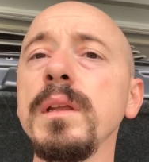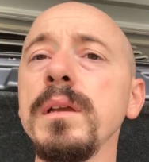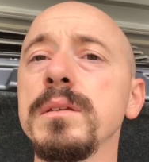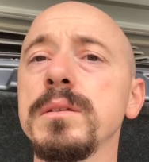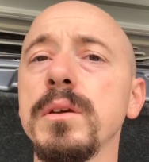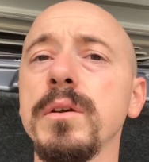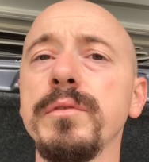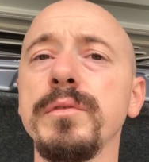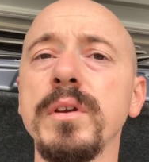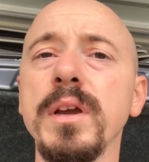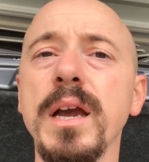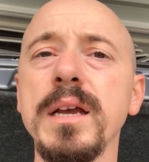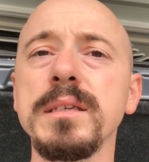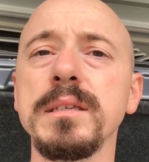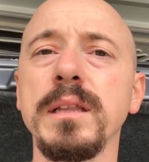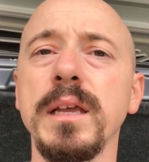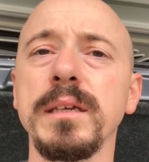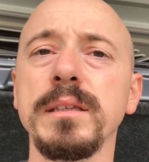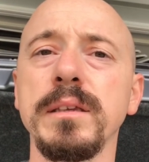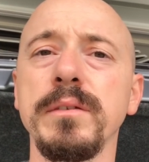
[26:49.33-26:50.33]
So if you
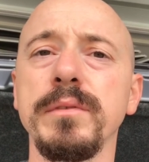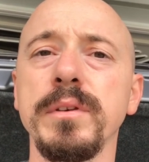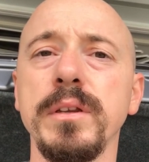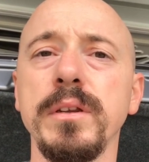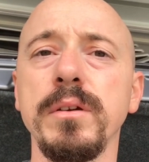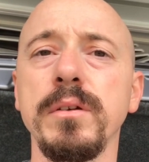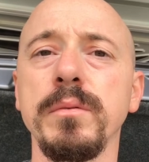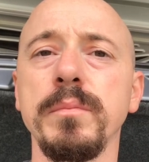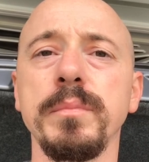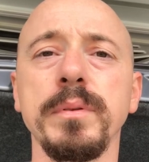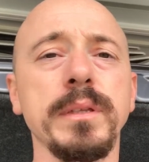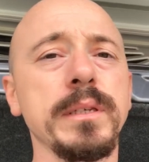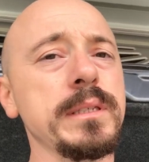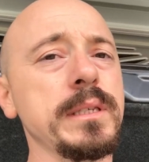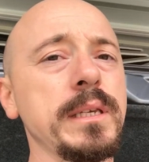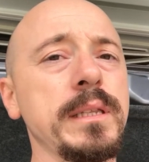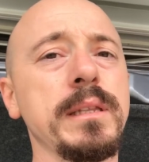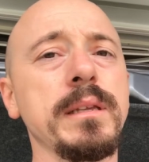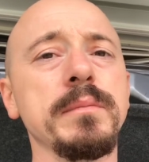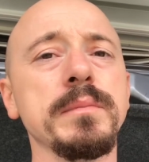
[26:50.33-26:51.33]
guys like the video, please
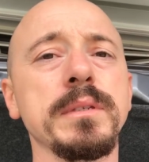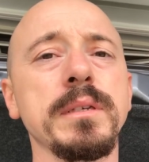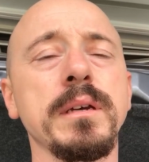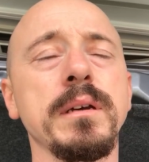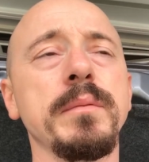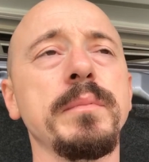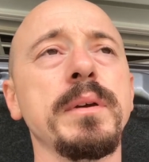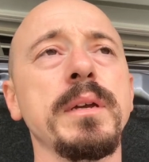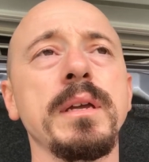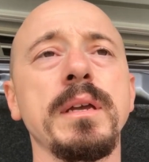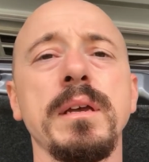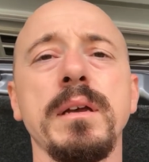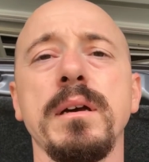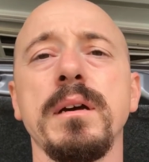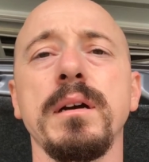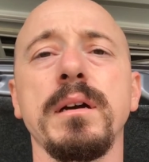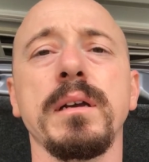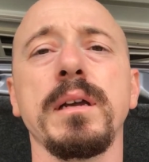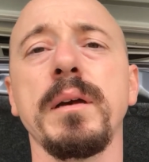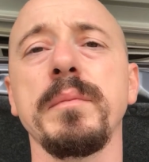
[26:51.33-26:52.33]
hit thumbs up,
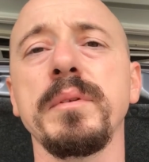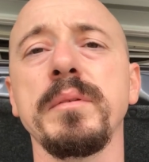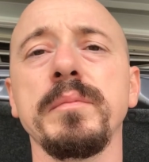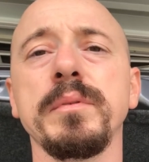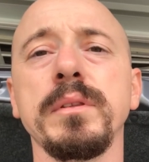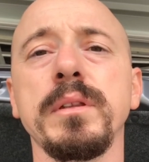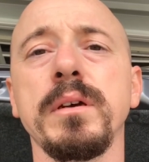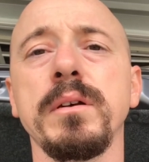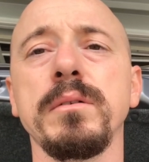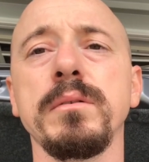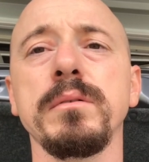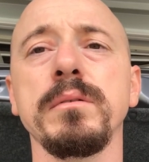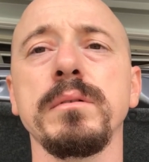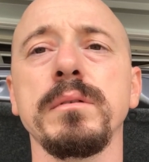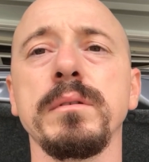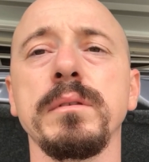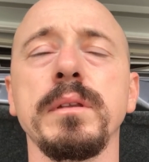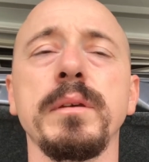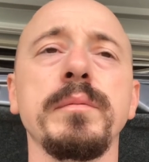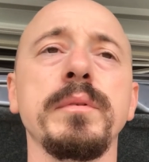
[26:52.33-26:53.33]
comment below,
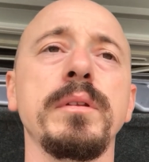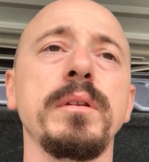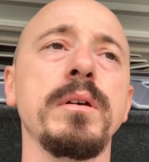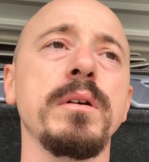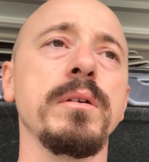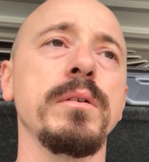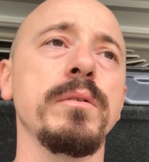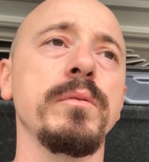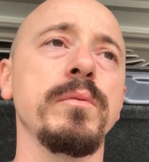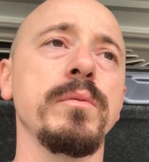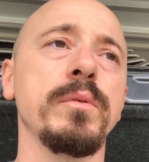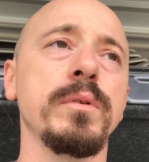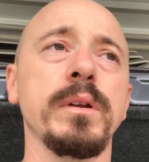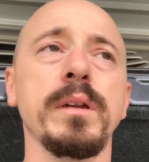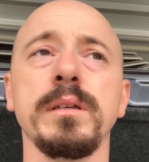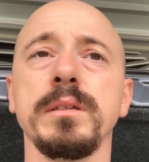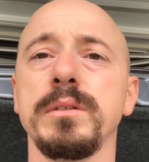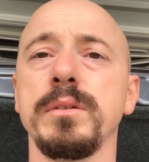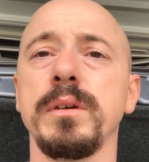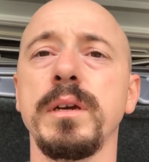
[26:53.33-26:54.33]
let me know what
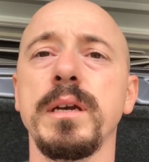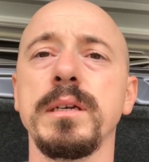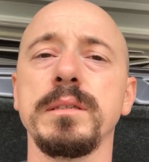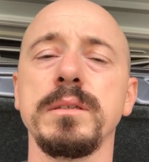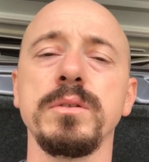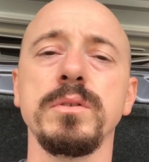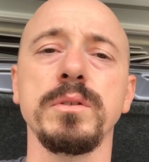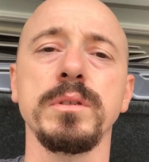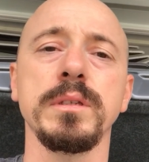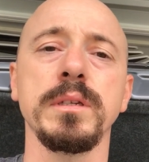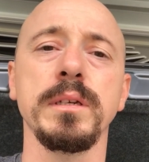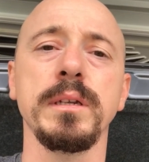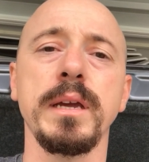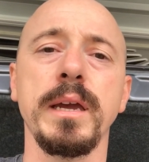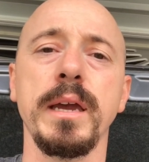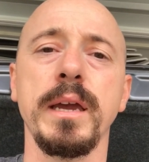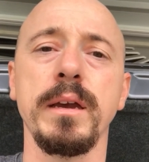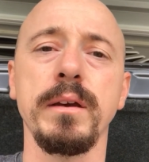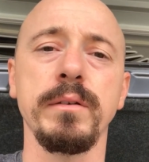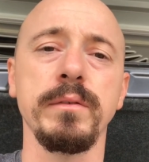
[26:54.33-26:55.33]
else you guys interested.
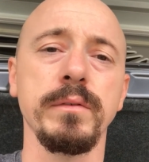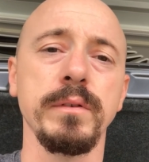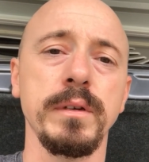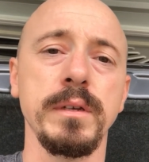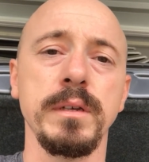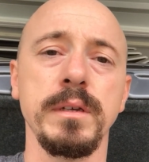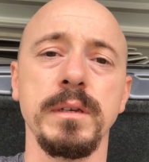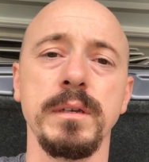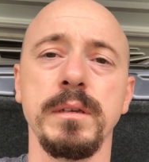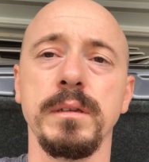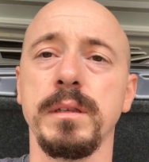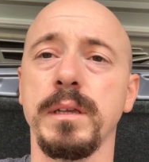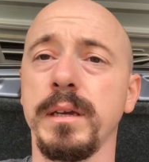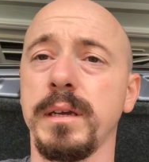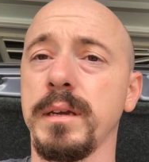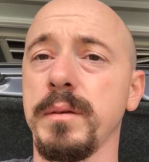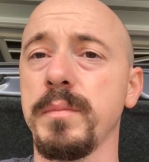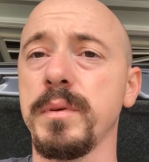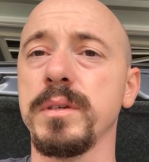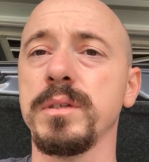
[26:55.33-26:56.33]
I have,
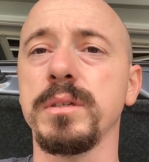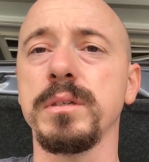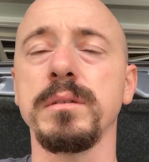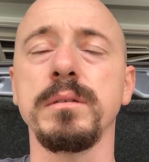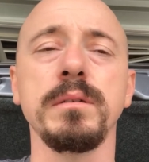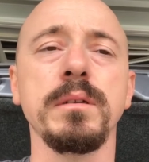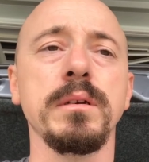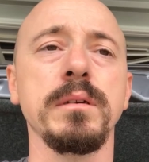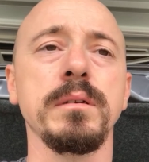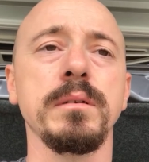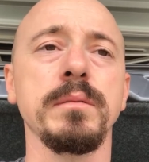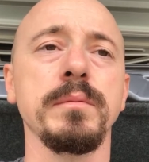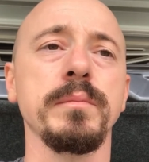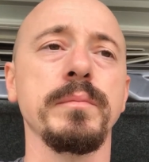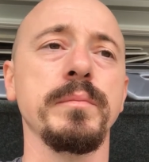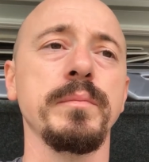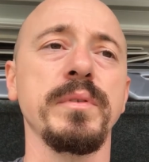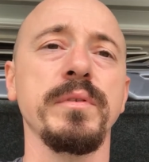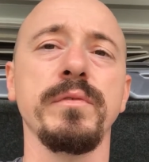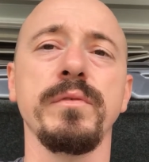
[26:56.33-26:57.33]
like I mentioned
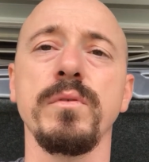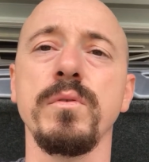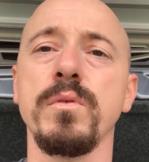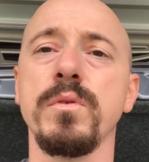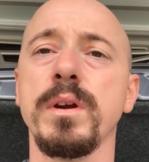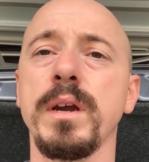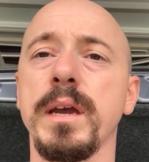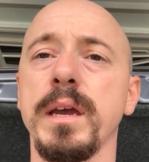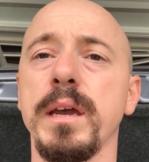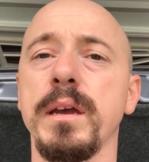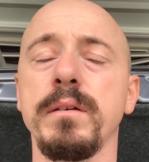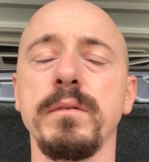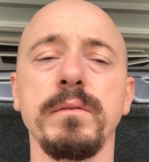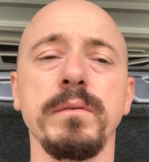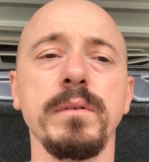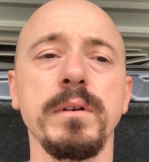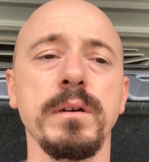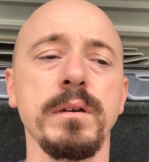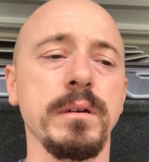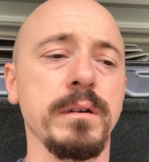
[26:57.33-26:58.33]
before, I
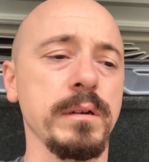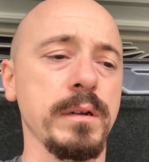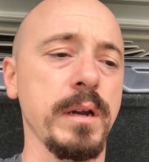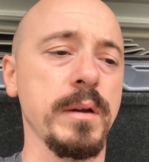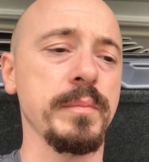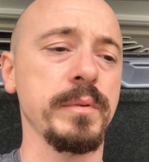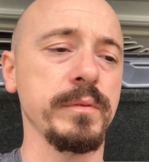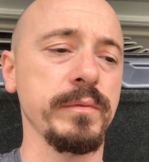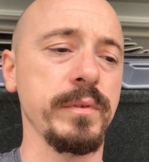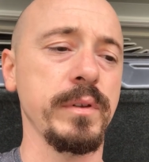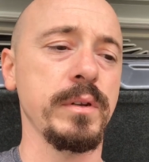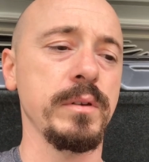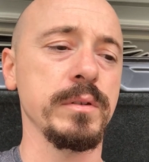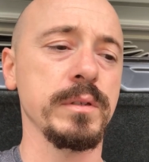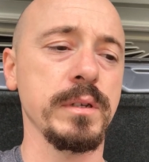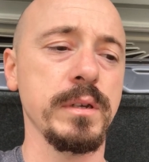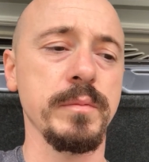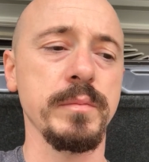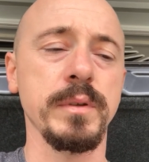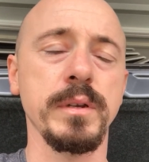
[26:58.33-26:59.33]
have a couple of
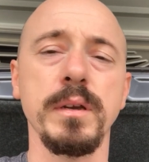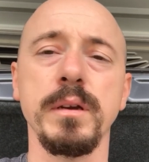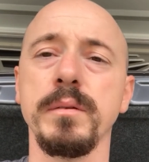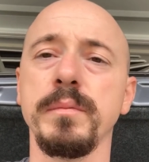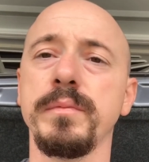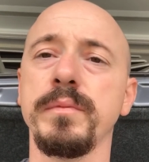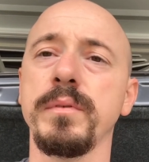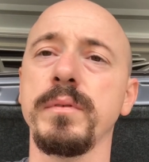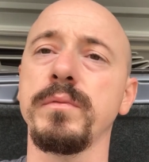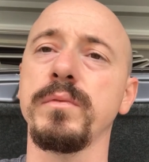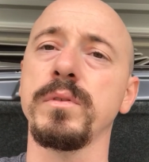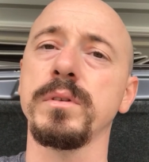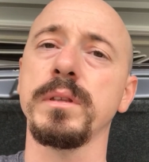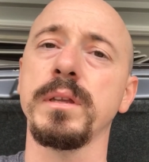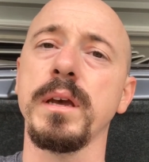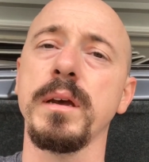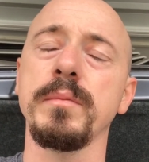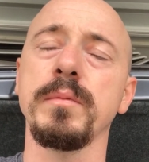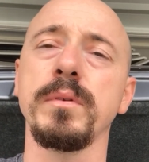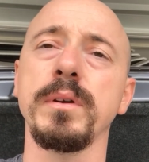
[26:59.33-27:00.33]
videos coming up for
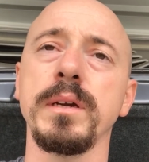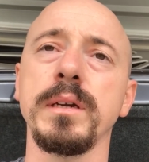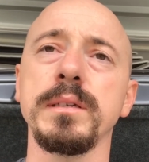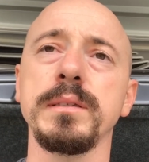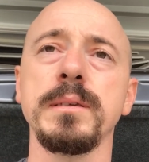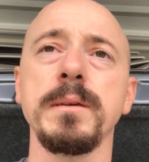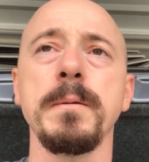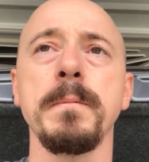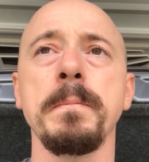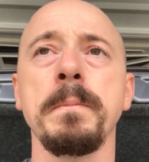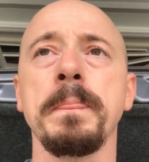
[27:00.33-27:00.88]
the upgrades,